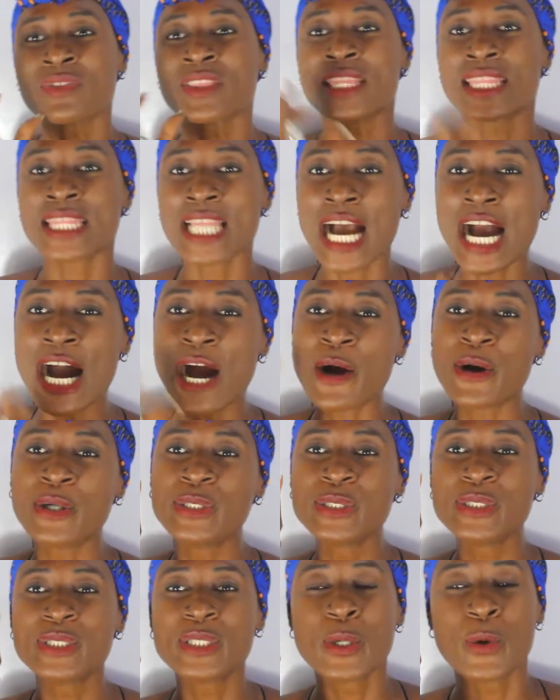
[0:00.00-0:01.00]

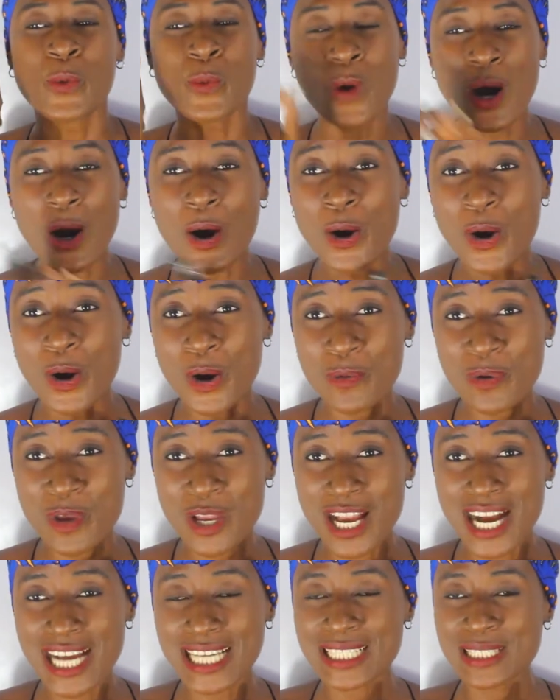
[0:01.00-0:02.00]
Now, welcome
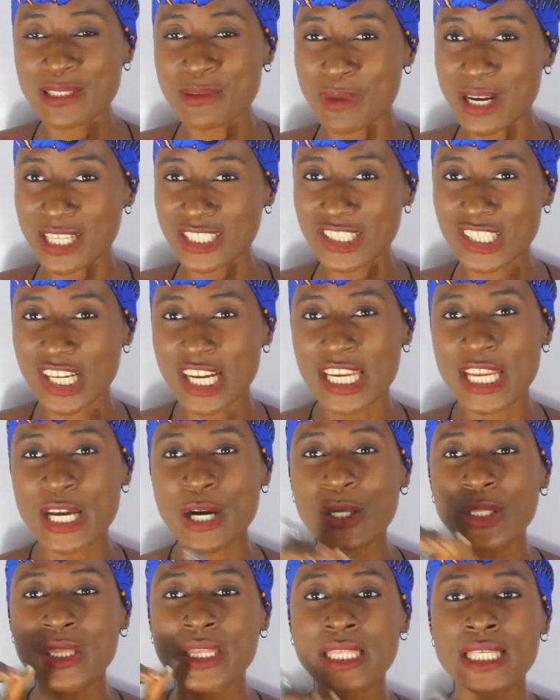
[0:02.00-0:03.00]
you guys to my channel.